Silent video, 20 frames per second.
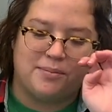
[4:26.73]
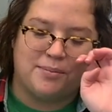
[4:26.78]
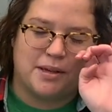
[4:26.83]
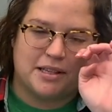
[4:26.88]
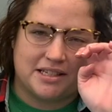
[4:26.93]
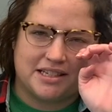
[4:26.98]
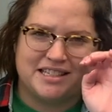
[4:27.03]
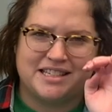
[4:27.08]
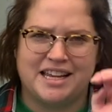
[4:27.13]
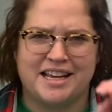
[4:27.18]
It
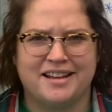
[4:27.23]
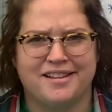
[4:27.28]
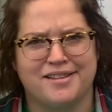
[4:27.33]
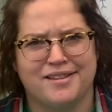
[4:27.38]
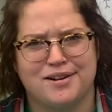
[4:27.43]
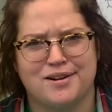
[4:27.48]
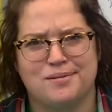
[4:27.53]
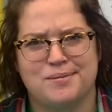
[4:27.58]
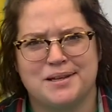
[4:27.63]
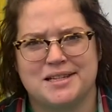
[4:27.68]
did take a
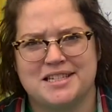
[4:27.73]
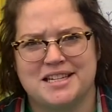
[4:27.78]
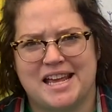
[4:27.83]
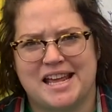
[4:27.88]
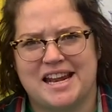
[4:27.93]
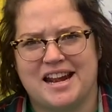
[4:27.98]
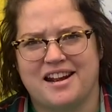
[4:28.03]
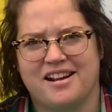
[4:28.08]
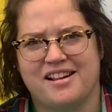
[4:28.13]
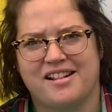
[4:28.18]
little bit to get
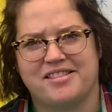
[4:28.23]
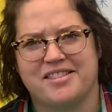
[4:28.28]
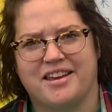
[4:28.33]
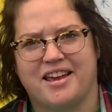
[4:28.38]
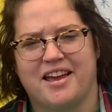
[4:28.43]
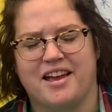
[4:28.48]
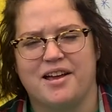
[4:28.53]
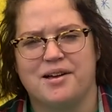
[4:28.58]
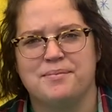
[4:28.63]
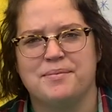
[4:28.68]
out of the
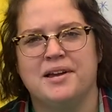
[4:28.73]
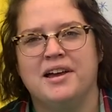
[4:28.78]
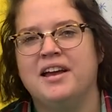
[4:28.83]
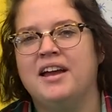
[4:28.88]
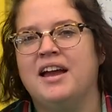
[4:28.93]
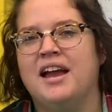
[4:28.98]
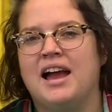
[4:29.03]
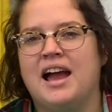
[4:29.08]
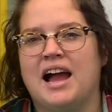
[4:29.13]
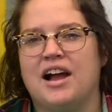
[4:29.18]
cup.
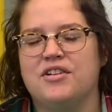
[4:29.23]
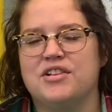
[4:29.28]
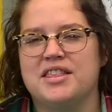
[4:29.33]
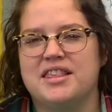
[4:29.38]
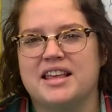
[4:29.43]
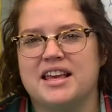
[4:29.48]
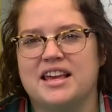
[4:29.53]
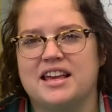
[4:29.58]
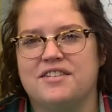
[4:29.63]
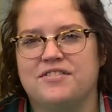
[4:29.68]
I would
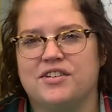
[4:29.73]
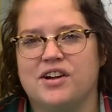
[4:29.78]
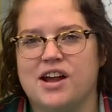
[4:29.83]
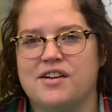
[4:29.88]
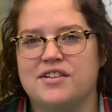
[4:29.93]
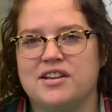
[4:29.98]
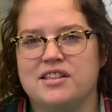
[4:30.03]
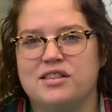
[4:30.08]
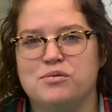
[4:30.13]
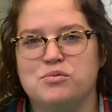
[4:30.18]
say if you're
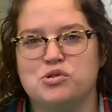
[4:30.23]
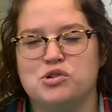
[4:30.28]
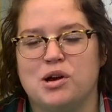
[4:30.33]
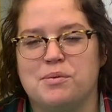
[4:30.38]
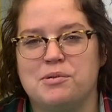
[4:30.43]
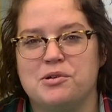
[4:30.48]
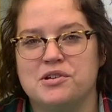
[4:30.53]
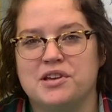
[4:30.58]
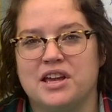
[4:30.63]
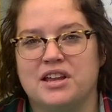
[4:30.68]
having some
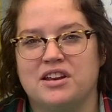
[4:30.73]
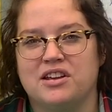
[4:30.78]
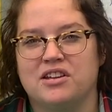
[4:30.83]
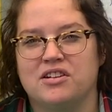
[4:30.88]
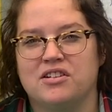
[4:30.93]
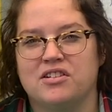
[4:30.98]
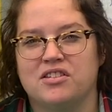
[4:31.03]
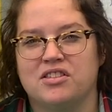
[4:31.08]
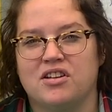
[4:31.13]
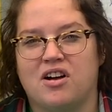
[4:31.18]
trouble getting
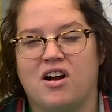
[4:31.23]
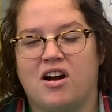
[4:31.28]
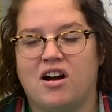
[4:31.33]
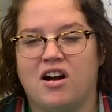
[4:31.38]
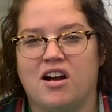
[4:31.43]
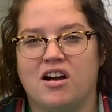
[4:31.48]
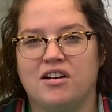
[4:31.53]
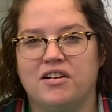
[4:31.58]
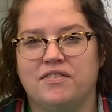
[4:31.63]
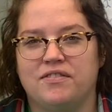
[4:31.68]
yours
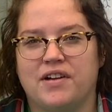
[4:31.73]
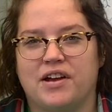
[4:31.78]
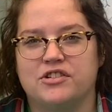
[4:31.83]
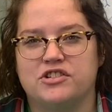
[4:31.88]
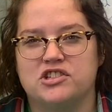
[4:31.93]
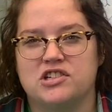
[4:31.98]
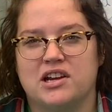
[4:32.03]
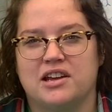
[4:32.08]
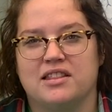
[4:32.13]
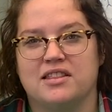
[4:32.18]
off, I would
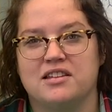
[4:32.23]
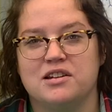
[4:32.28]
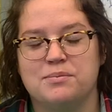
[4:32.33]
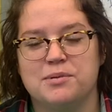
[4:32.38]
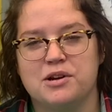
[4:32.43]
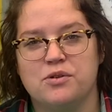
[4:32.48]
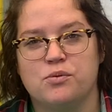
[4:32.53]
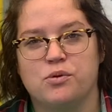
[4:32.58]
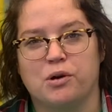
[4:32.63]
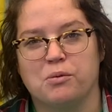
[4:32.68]
try a little bit
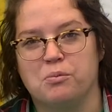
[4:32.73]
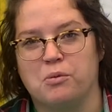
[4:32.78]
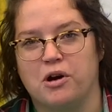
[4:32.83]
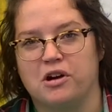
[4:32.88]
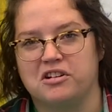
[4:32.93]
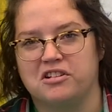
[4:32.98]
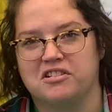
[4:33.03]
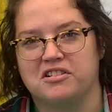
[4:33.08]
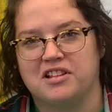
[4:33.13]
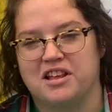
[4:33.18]
of warm
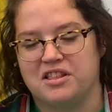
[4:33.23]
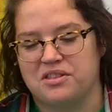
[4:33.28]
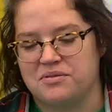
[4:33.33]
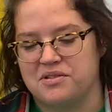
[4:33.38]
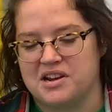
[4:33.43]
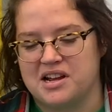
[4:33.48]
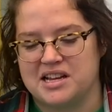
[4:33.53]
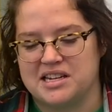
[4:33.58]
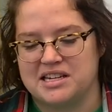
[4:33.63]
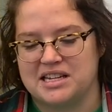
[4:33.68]
water. That's
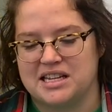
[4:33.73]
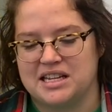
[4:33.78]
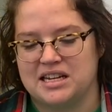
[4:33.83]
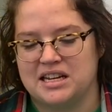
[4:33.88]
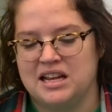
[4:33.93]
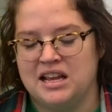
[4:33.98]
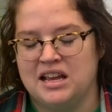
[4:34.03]
what I did.